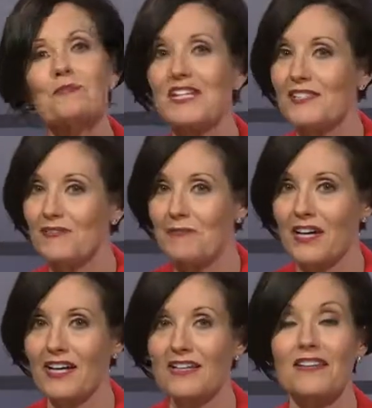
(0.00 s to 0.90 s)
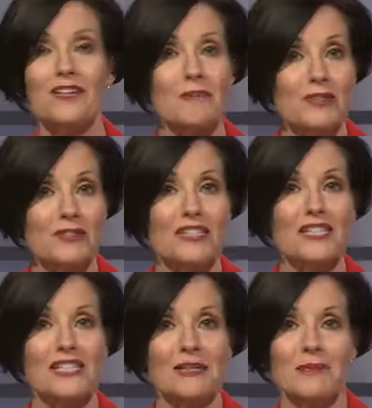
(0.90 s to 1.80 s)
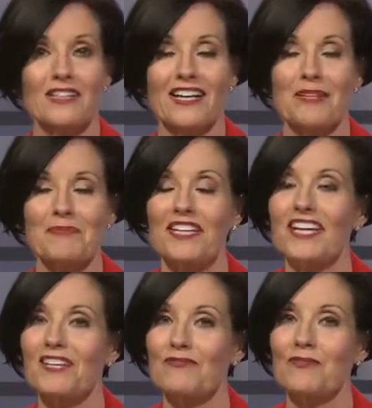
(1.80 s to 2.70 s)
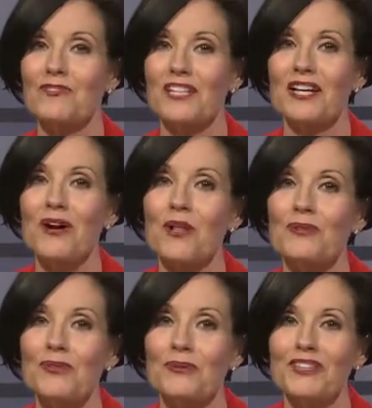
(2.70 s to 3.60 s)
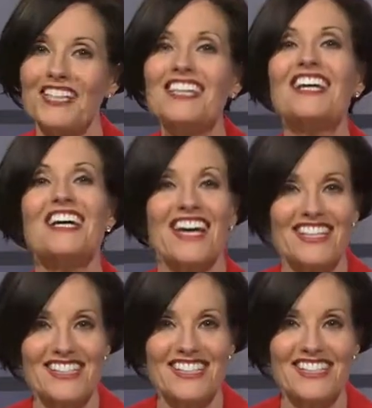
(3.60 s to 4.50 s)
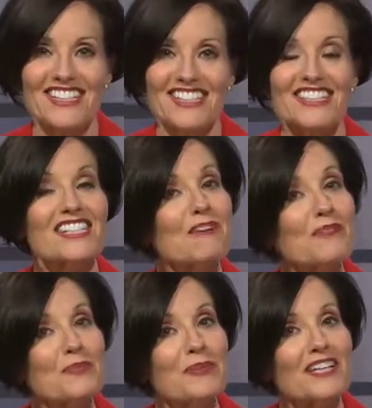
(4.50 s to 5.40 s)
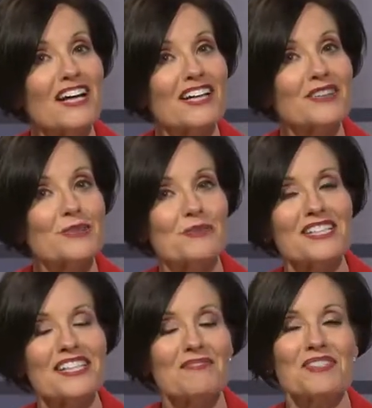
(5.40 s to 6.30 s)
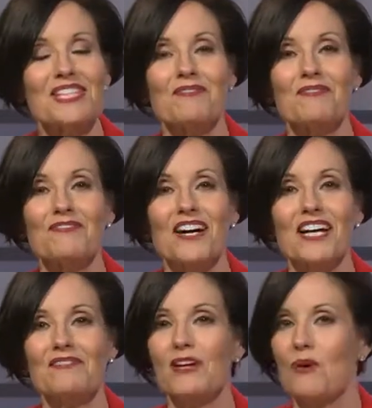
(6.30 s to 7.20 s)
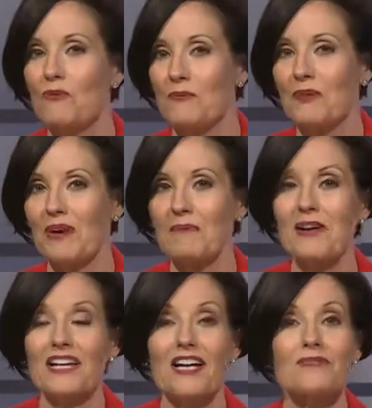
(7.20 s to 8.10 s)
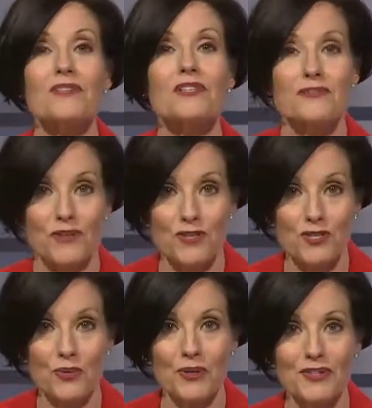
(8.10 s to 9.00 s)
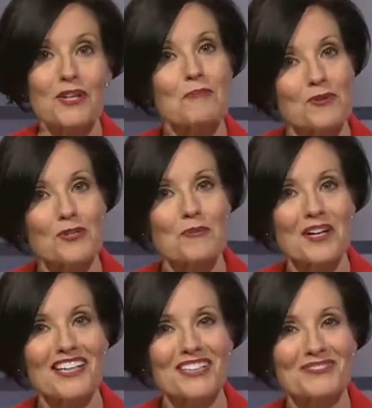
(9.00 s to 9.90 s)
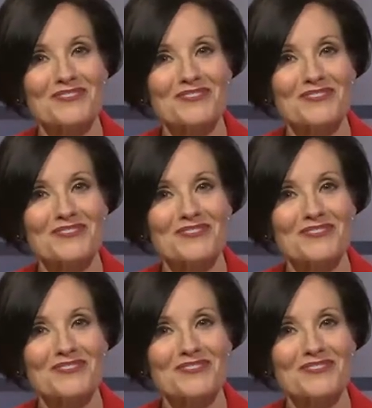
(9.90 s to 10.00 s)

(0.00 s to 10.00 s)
peace of mind, and the ability to sleep at night. Again, first 10 callers only, 866-739-3775. We'll be right back after this very short commercial break.